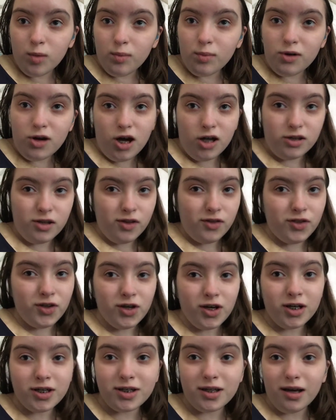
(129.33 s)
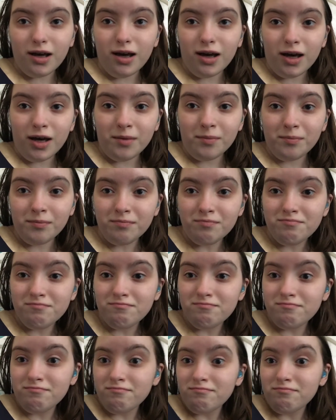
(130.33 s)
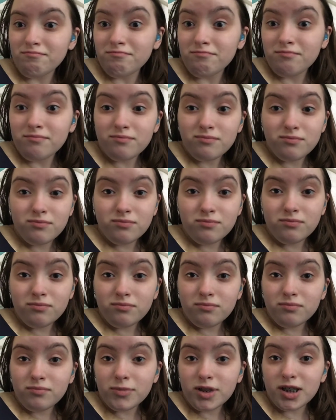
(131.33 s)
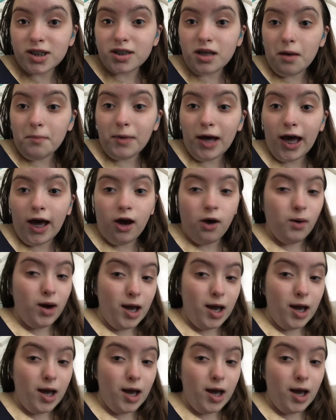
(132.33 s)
But on the third time, somehow